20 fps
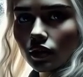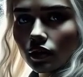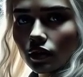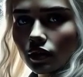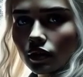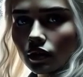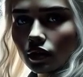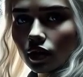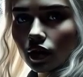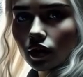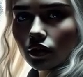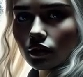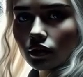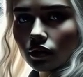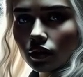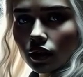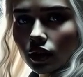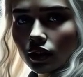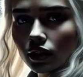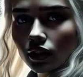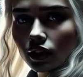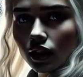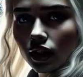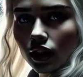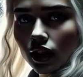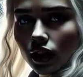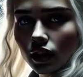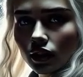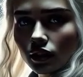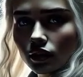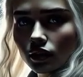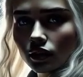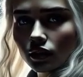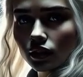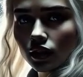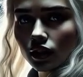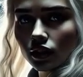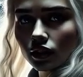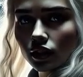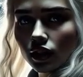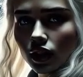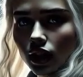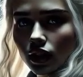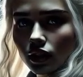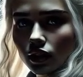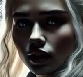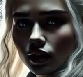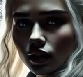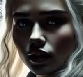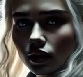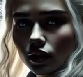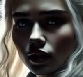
She had heard tales of the Mad King's cruelty.